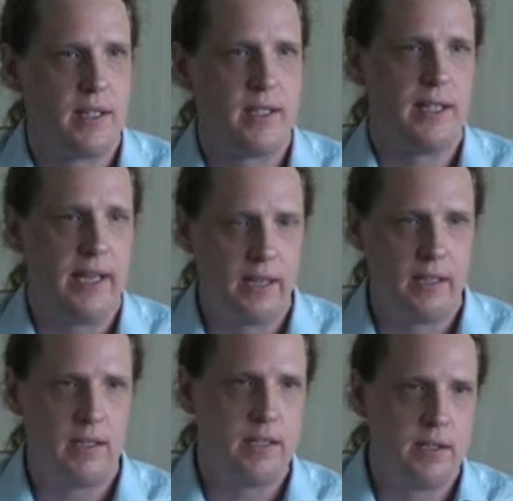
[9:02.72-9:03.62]
and saying,
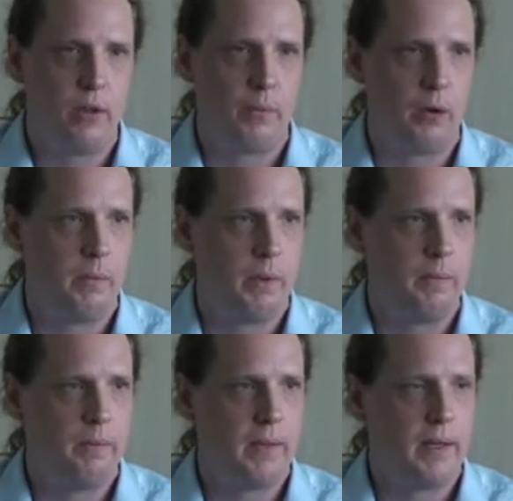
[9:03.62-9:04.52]
this is your problem.
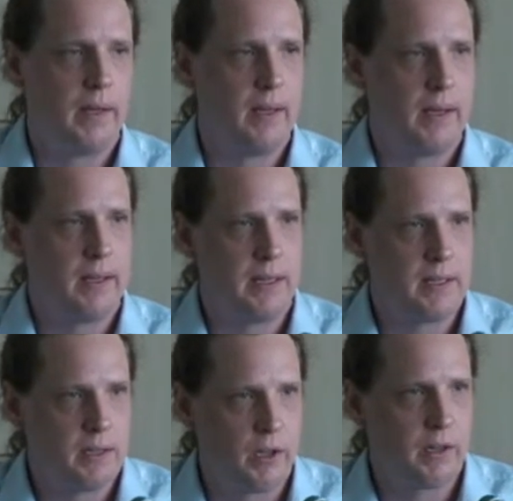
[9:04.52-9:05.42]
That is
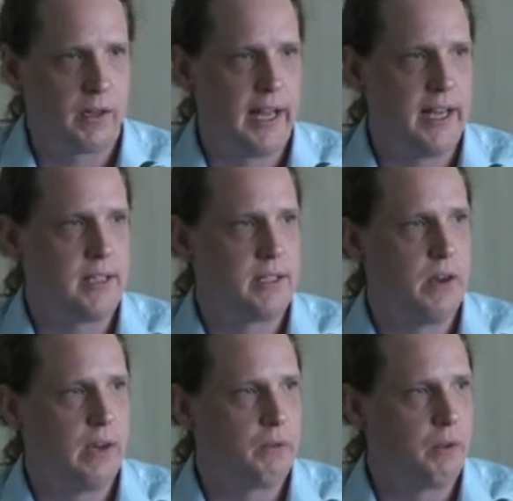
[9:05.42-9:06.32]
not the case. You
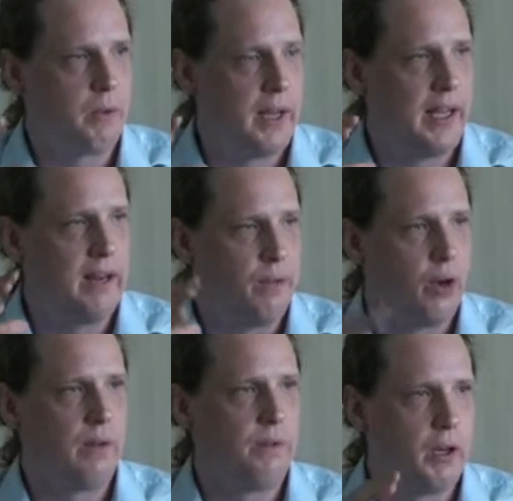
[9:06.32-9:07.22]
have to
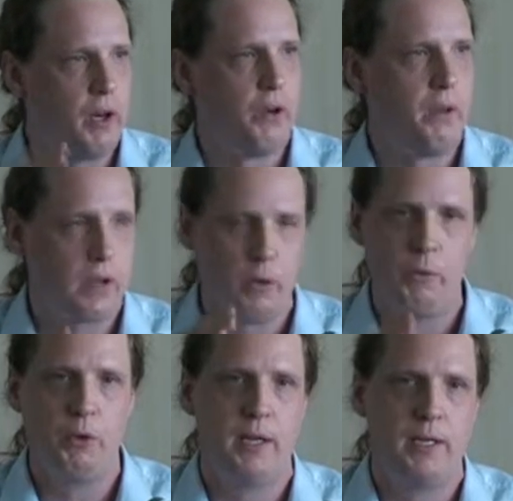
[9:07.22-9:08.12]
involve the whole
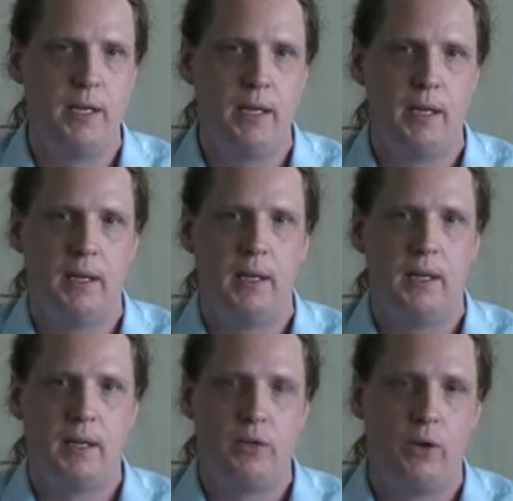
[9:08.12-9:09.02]
community
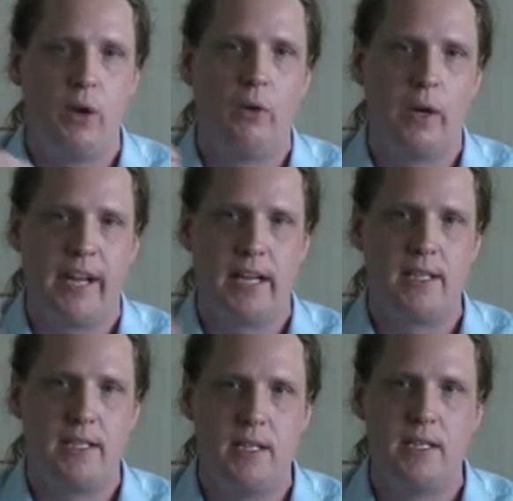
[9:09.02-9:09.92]
to go
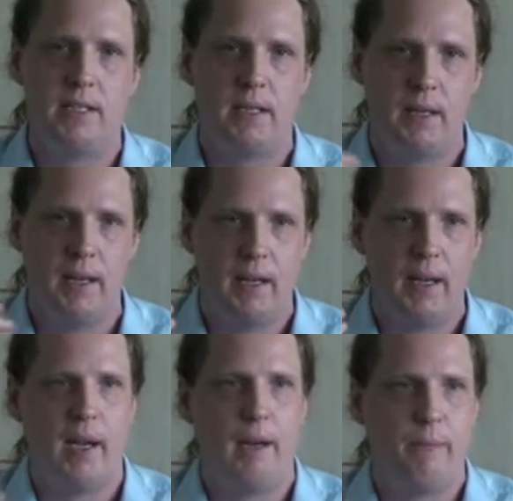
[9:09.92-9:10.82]
against these
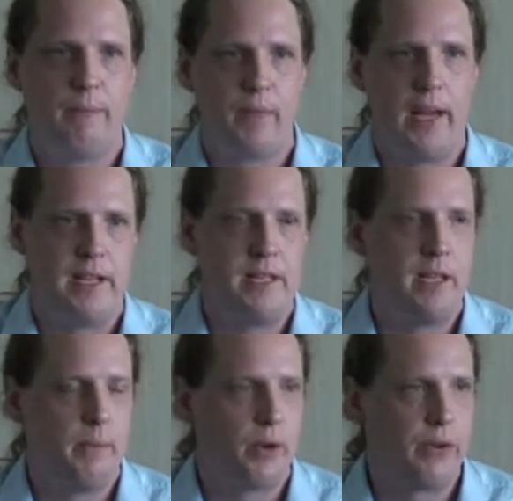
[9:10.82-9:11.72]

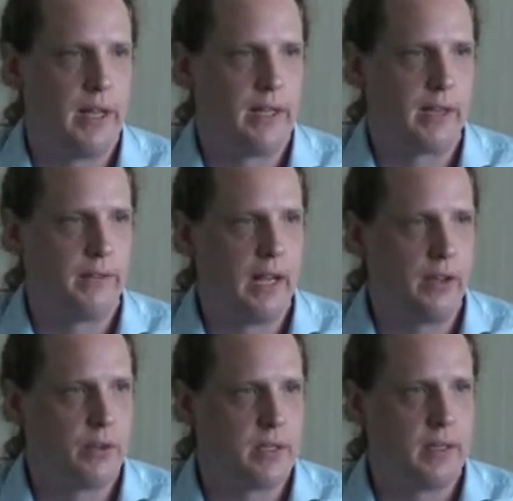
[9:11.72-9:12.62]
anti-democratic
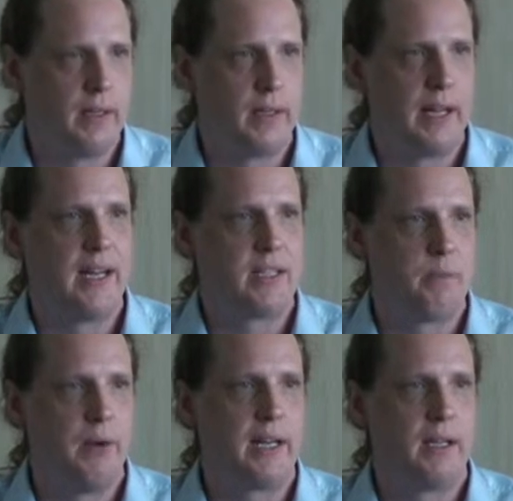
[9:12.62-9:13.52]
values that are
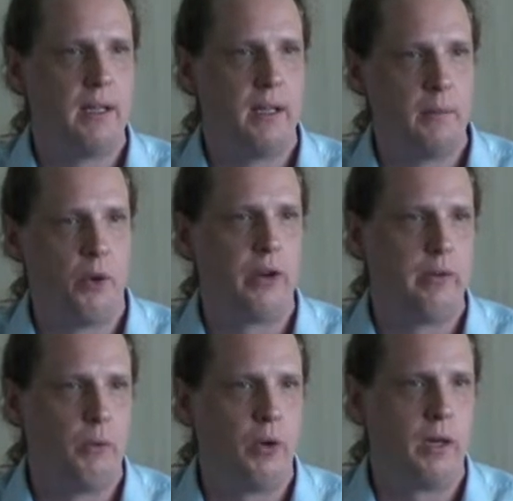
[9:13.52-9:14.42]
spread more and
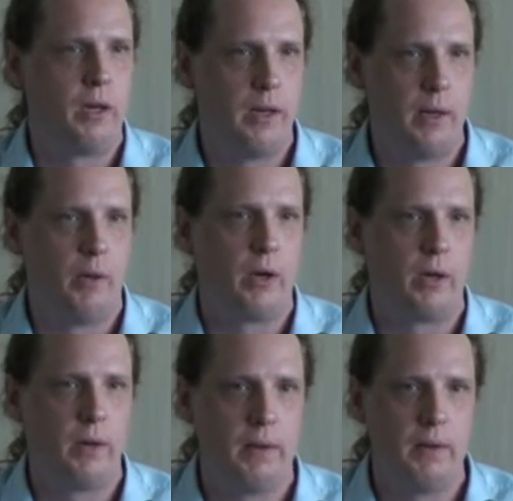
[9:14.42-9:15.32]
more among the